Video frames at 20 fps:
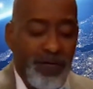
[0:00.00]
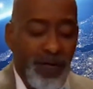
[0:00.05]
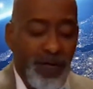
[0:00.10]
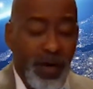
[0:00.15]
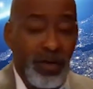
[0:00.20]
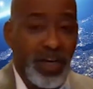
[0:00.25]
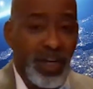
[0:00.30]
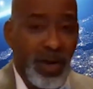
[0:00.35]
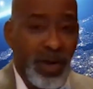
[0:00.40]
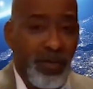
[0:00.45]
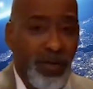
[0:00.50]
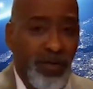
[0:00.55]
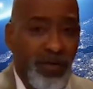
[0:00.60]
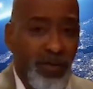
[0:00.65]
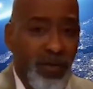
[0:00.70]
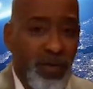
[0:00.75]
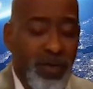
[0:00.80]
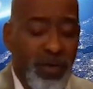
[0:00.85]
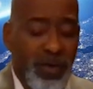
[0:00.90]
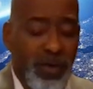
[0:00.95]
Verse
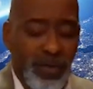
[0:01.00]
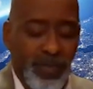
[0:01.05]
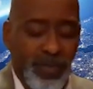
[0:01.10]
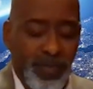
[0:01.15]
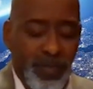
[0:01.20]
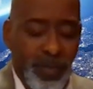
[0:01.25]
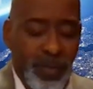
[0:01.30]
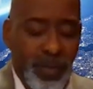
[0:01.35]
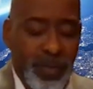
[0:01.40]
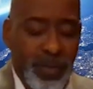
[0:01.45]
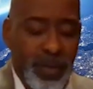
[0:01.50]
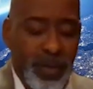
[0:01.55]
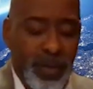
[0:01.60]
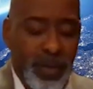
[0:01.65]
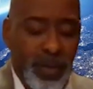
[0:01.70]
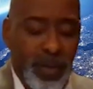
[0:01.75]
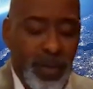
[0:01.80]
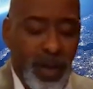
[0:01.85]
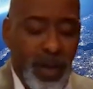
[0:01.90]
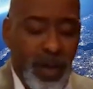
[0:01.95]
number 4.
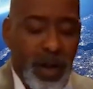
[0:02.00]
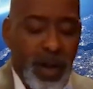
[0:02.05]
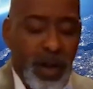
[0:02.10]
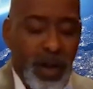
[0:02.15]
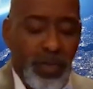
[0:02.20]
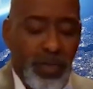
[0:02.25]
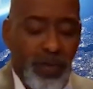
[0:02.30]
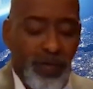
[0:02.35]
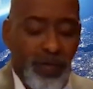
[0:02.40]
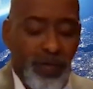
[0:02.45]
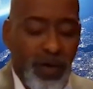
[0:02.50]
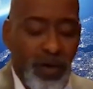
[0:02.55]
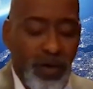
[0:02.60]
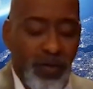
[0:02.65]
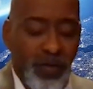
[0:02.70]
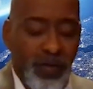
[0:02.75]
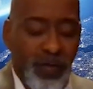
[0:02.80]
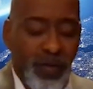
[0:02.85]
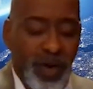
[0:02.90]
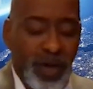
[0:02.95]
The
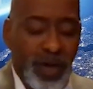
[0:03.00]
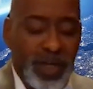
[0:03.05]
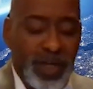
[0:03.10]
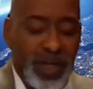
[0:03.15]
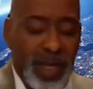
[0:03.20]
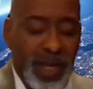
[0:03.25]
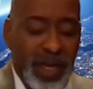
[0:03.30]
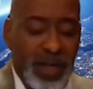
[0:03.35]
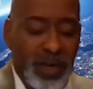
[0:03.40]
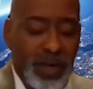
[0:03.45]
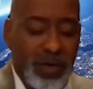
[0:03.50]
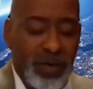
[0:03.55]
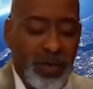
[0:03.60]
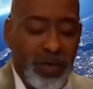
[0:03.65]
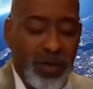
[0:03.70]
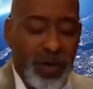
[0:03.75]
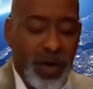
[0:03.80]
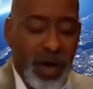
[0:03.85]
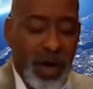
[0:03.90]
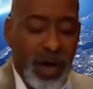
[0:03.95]
first one said
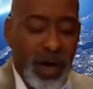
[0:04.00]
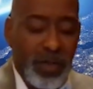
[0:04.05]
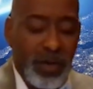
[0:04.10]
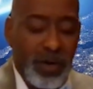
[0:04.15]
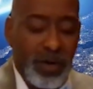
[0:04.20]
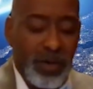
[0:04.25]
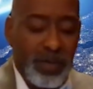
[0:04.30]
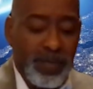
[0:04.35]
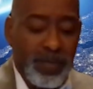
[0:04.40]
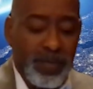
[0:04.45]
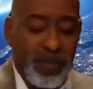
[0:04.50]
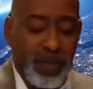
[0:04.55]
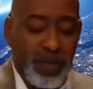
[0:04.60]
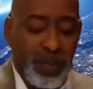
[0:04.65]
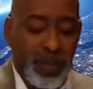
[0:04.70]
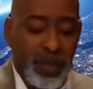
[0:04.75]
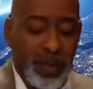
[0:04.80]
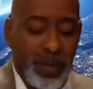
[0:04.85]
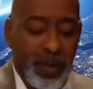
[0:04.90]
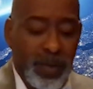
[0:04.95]
to the other,
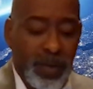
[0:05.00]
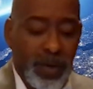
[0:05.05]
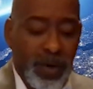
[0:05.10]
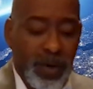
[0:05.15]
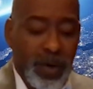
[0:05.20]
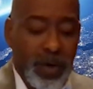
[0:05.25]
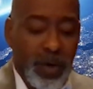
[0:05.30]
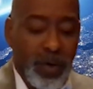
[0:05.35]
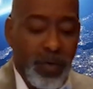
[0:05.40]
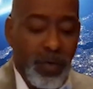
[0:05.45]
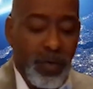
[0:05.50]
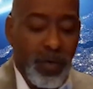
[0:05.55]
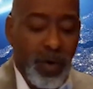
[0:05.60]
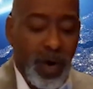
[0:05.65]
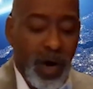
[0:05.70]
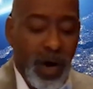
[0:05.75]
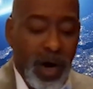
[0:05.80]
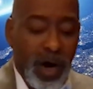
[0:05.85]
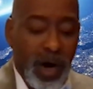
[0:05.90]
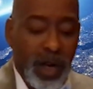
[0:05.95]

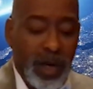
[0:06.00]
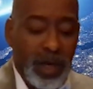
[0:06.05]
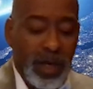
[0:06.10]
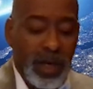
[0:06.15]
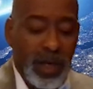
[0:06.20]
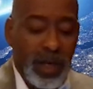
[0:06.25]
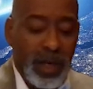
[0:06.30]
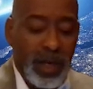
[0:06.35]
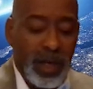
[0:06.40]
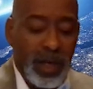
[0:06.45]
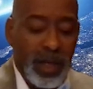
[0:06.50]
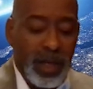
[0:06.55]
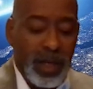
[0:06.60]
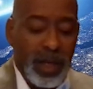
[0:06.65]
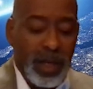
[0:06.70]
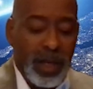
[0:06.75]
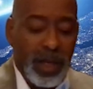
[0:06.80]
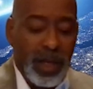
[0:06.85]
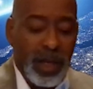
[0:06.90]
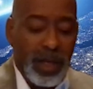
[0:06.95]
"Run
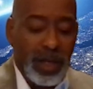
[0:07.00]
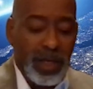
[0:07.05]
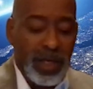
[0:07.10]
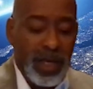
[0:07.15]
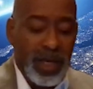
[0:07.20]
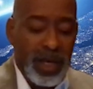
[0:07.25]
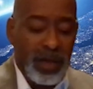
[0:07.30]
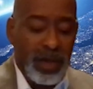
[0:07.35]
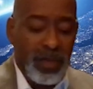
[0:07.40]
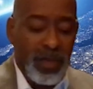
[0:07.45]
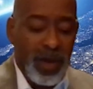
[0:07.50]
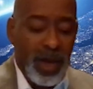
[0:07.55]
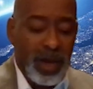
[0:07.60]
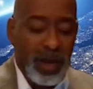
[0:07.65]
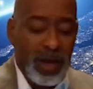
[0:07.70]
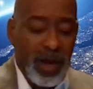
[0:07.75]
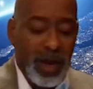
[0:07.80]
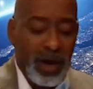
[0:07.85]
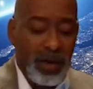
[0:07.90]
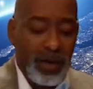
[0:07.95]
and tell
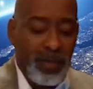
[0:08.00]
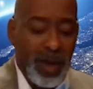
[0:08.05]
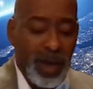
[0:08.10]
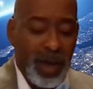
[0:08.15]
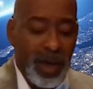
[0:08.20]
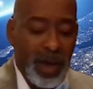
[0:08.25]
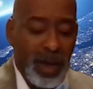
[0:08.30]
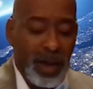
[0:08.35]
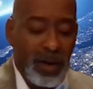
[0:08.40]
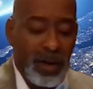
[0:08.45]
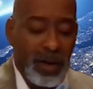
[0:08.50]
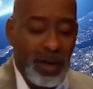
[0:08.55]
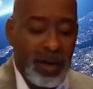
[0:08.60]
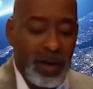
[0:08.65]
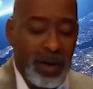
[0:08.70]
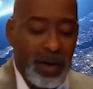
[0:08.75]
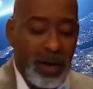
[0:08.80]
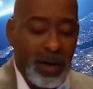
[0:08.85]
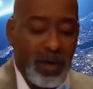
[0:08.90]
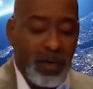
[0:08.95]
that young man
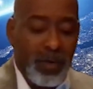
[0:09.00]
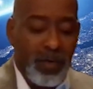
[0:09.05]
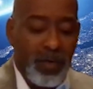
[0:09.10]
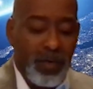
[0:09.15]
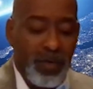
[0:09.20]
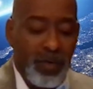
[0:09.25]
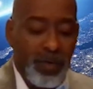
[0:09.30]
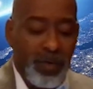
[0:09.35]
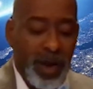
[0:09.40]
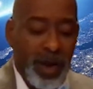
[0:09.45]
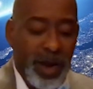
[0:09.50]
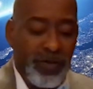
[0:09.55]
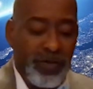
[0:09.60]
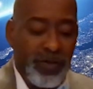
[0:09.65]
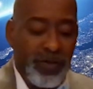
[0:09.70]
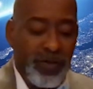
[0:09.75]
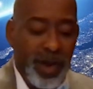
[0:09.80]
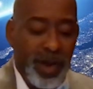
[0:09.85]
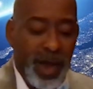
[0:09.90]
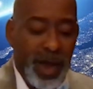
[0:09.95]
with the
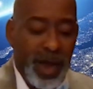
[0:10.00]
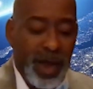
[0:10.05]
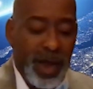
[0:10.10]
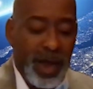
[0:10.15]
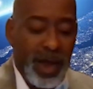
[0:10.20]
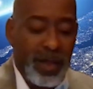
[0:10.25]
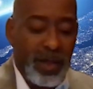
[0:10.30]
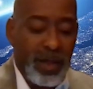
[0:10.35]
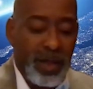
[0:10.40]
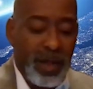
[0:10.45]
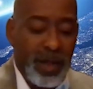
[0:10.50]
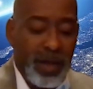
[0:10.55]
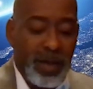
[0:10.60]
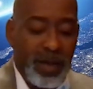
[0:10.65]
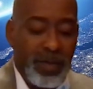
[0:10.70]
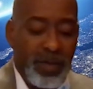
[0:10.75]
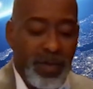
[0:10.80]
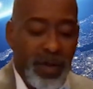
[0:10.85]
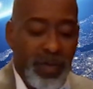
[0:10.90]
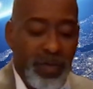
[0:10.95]
measuring rod
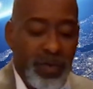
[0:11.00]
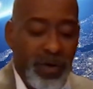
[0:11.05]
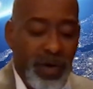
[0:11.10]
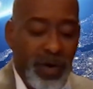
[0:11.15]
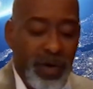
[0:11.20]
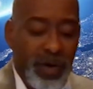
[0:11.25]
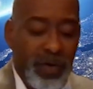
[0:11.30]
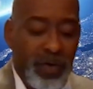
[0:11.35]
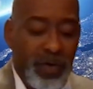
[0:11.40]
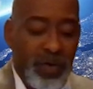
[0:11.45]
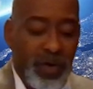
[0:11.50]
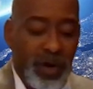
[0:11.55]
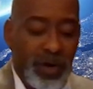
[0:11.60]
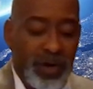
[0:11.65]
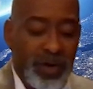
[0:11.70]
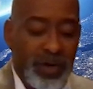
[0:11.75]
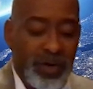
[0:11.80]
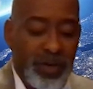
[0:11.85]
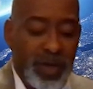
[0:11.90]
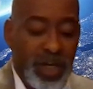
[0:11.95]
that there are
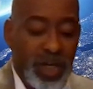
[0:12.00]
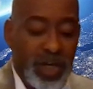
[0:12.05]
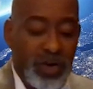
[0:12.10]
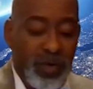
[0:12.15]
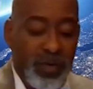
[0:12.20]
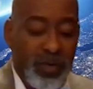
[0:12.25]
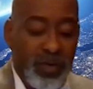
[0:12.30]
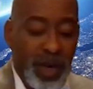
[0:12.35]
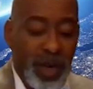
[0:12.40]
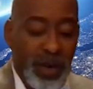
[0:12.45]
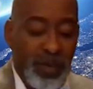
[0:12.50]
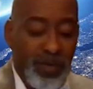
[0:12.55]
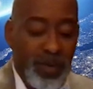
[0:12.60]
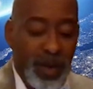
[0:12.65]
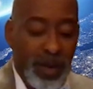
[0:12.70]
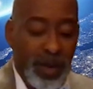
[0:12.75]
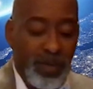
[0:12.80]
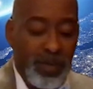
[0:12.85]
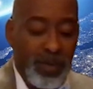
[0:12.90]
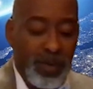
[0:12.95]
going to be so many
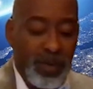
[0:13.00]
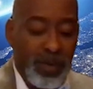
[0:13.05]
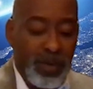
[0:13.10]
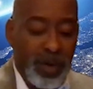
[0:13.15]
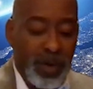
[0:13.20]
people